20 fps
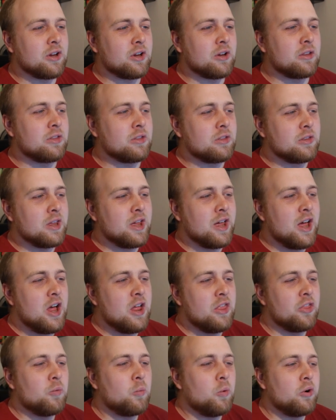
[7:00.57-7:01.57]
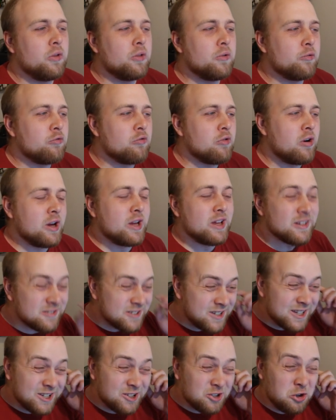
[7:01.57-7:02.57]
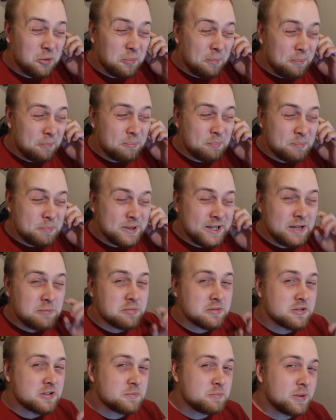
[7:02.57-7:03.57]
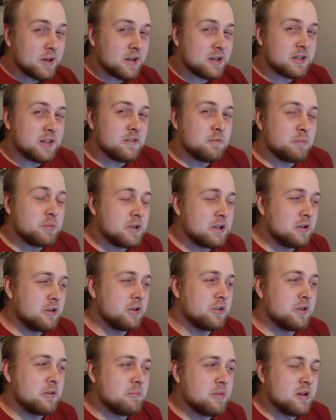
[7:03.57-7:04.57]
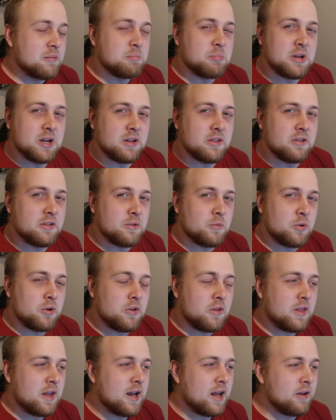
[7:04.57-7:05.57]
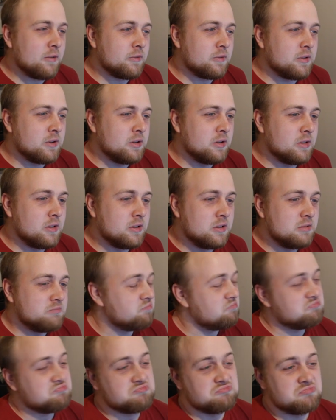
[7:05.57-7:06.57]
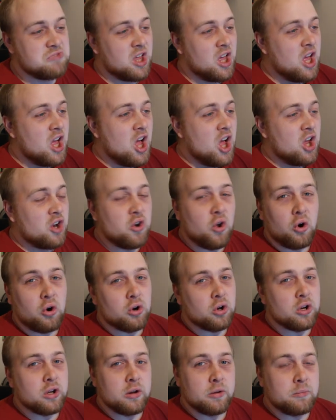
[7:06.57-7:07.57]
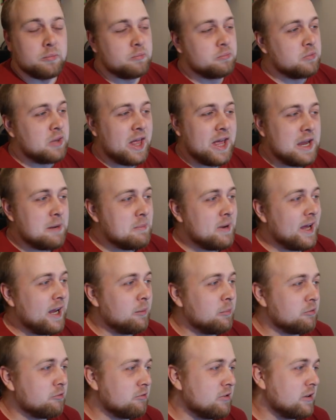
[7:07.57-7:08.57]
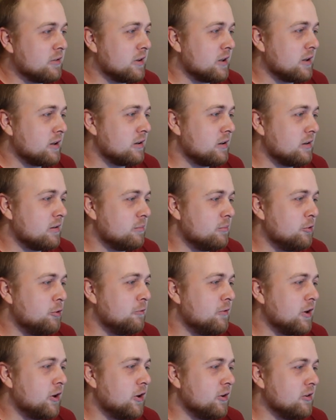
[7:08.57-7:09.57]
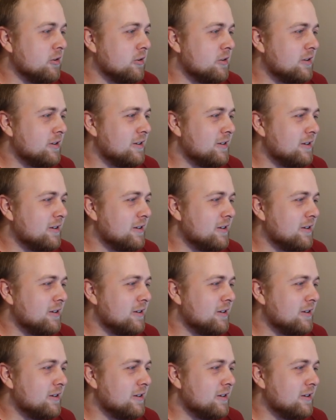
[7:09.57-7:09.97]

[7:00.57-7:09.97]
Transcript: the one on the right, it could be perspective, but it looks a bit bigger than the one on the left. Not gonna name names or anything. Moving on.